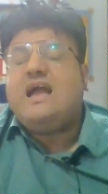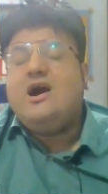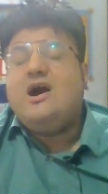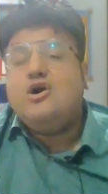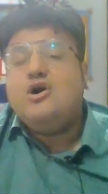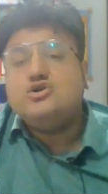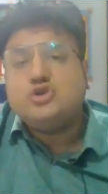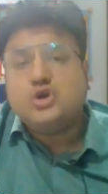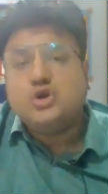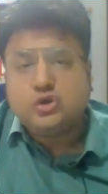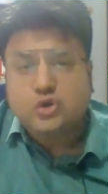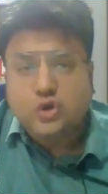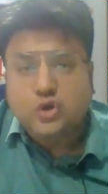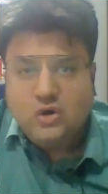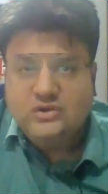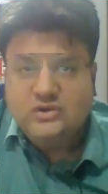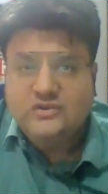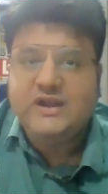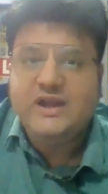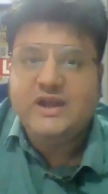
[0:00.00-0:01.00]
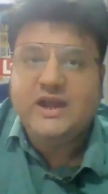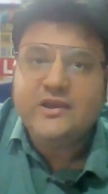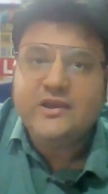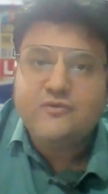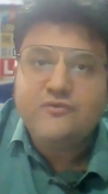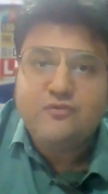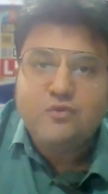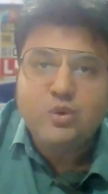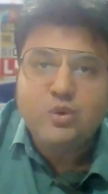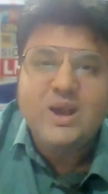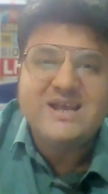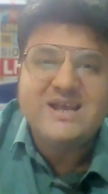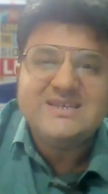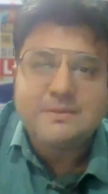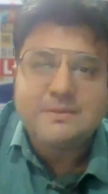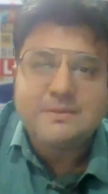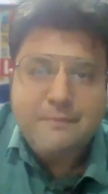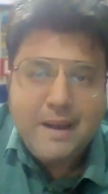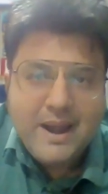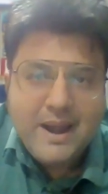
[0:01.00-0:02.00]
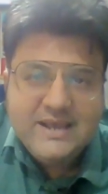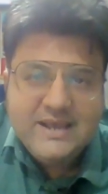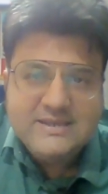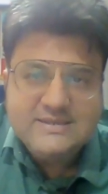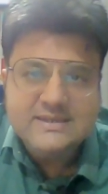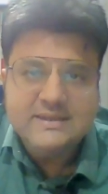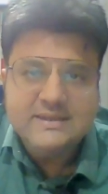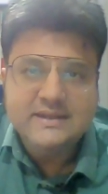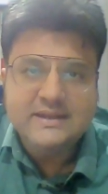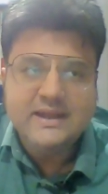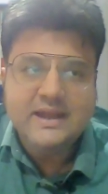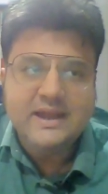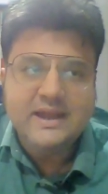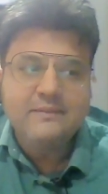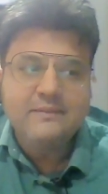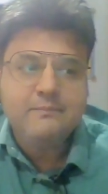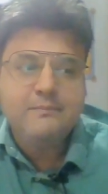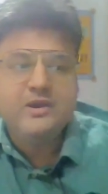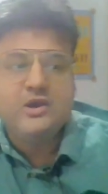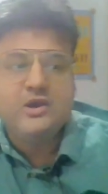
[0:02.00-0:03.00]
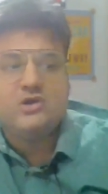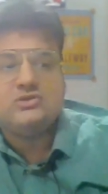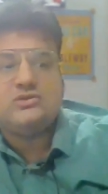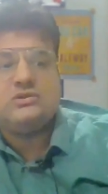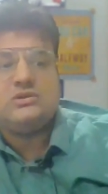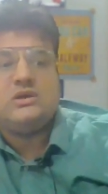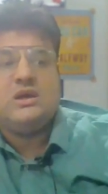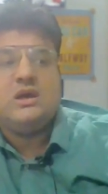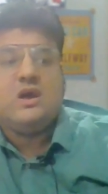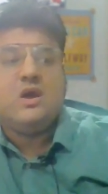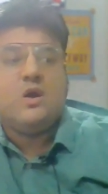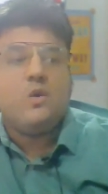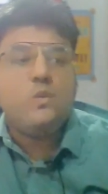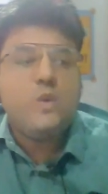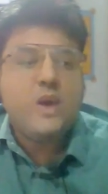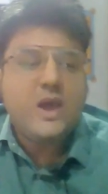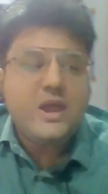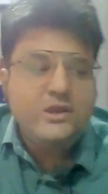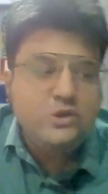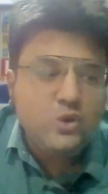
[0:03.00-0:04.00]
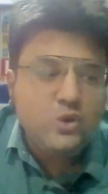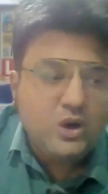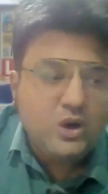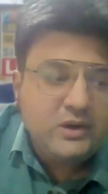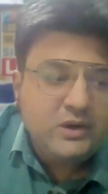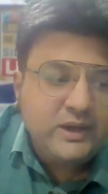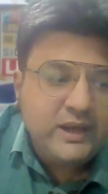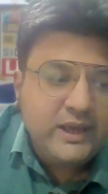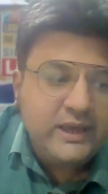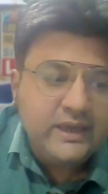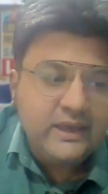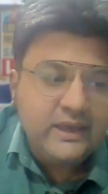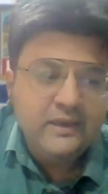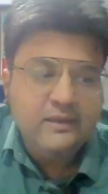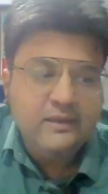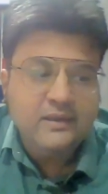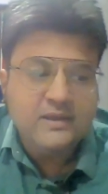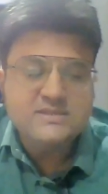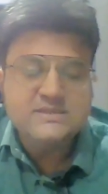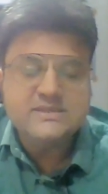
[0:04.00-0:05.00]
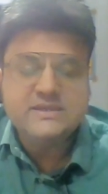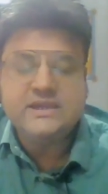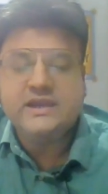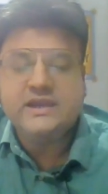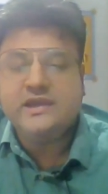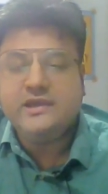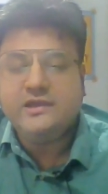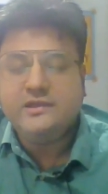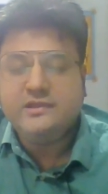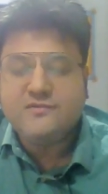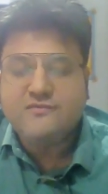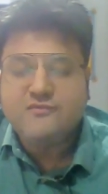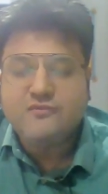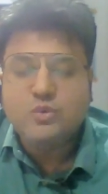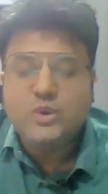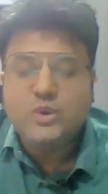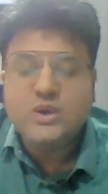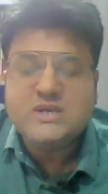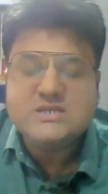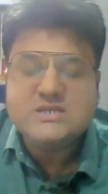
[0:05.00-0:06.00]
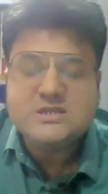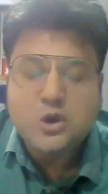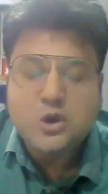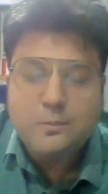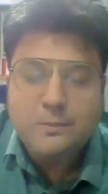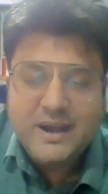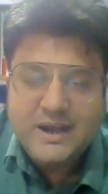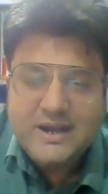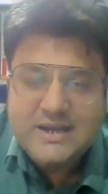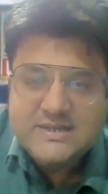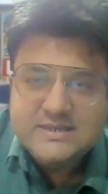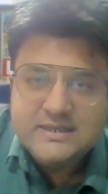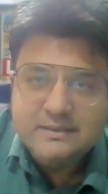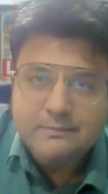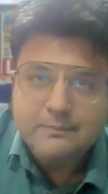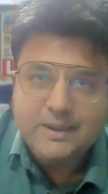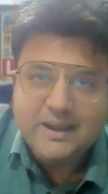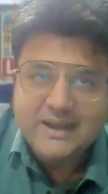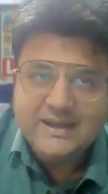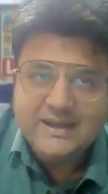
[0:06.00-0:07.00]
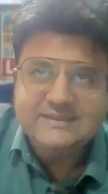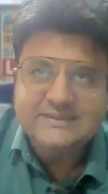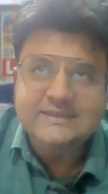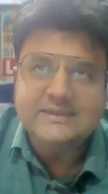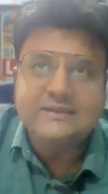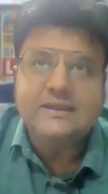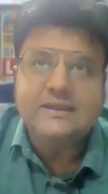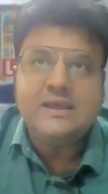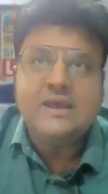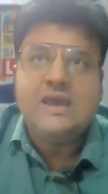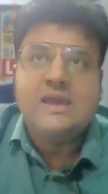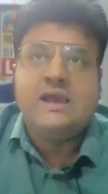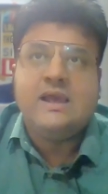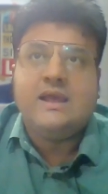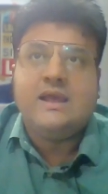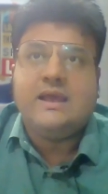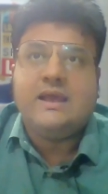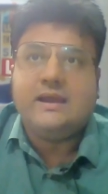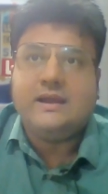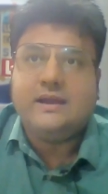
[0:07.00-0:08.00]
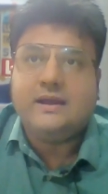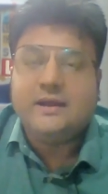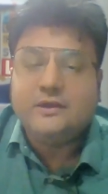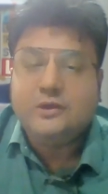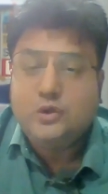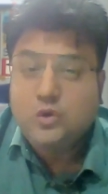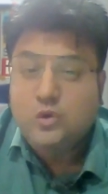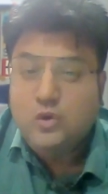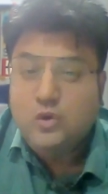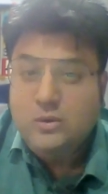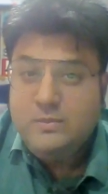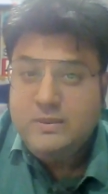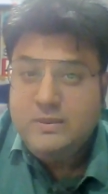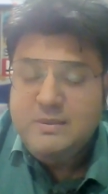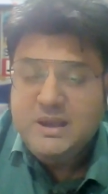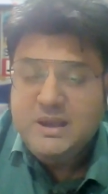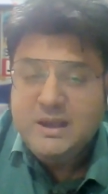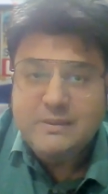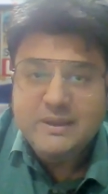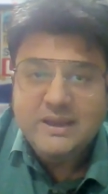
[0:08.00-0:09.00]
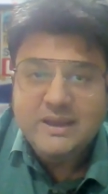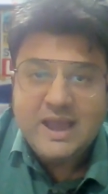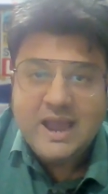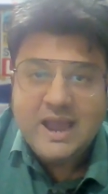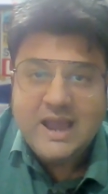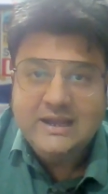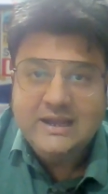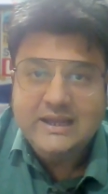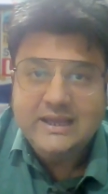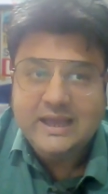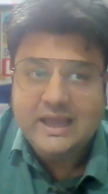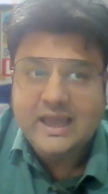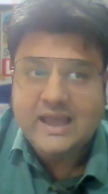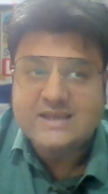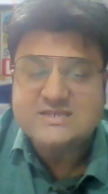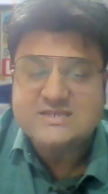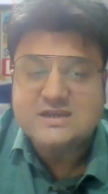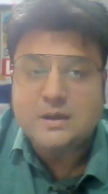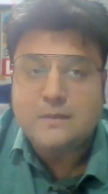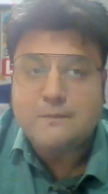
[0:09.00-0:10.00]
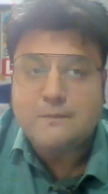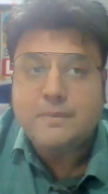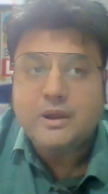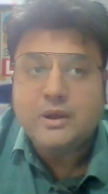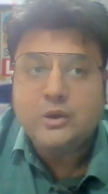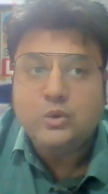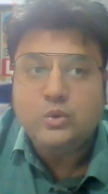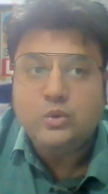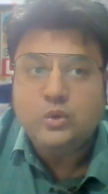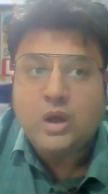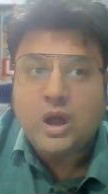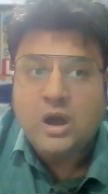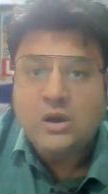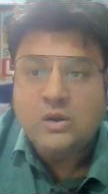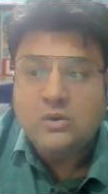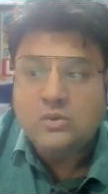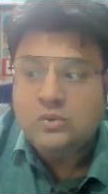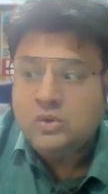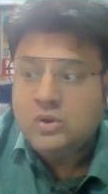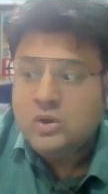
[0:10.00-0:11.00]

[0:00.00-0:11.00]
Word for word: i also talked regarding food as a medicine right because when you are taking considering the food as your medicine medicine uh, you will be becoming healthy as compared to now